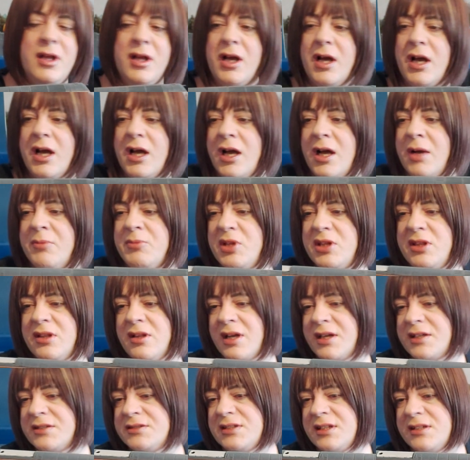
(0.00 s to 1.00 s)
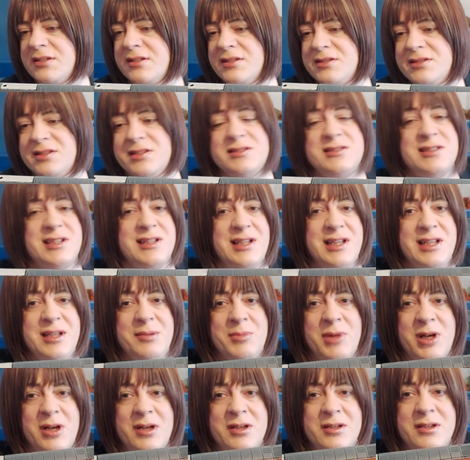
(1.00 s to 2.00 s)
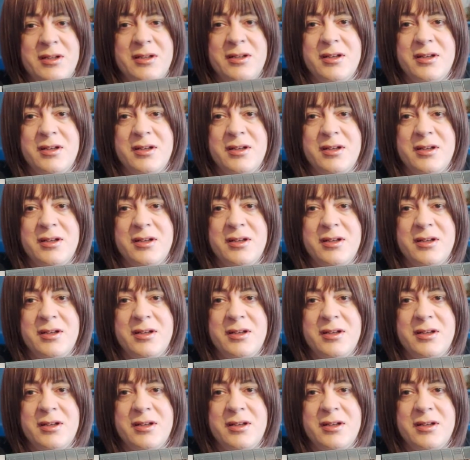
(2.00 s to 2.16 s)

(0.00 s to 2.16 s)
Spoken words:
Like I said, this is a Lima,